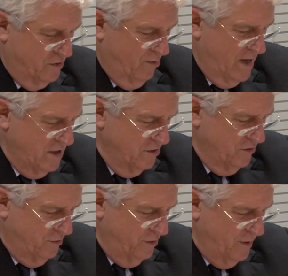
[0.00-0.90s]
20
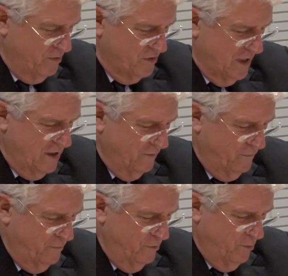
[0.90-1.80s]
to 30% of
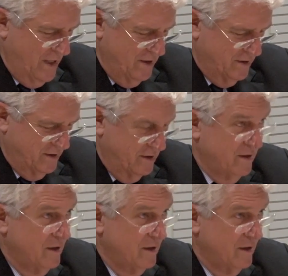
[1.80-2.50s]
food waste